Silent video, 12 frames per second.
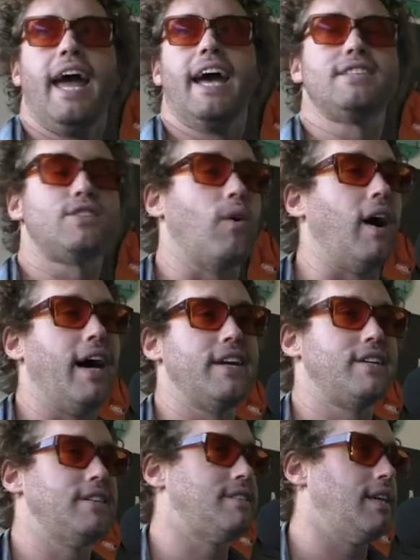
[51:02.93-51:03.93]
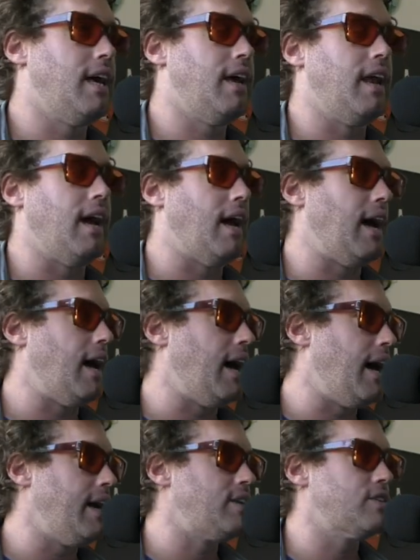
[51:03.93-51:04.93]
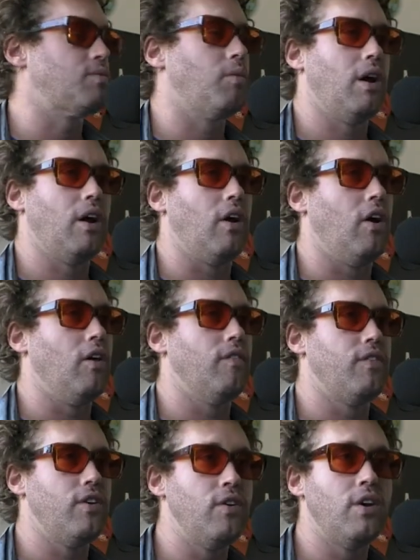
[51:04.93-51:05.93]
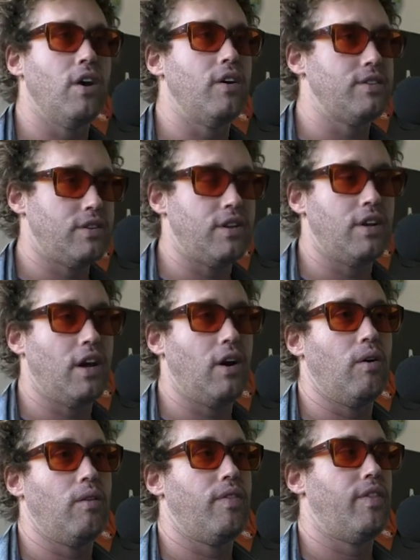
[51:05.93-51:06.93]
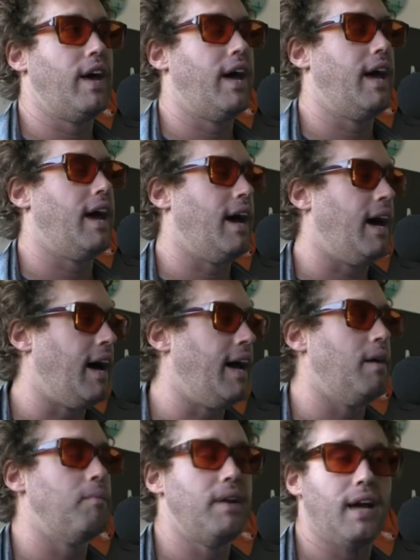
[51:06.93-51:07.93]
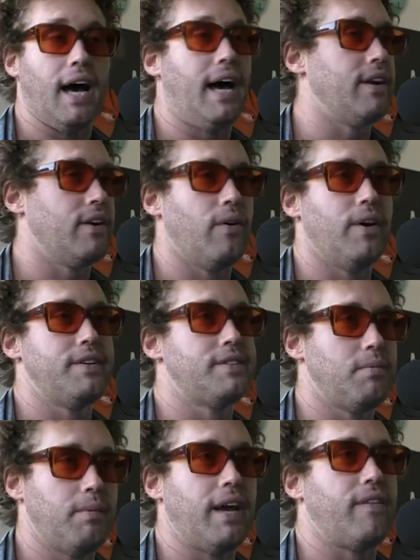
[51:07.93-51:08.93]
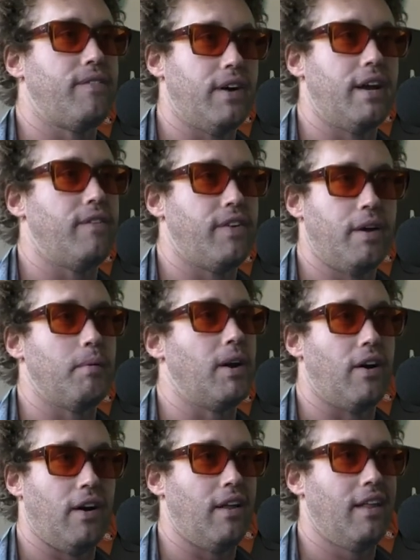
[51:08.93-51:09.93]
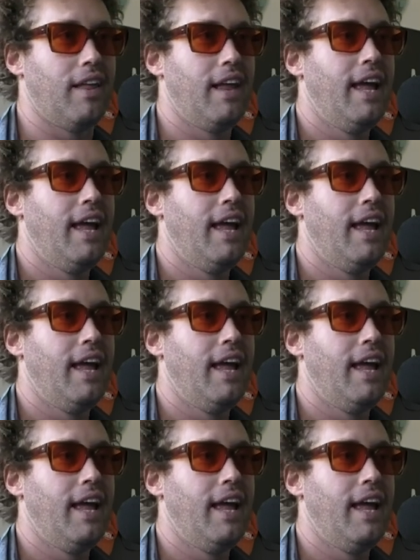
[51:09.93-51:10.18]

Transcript: And so I just said, I just want all of you to know that I am not going to make fun of him at all.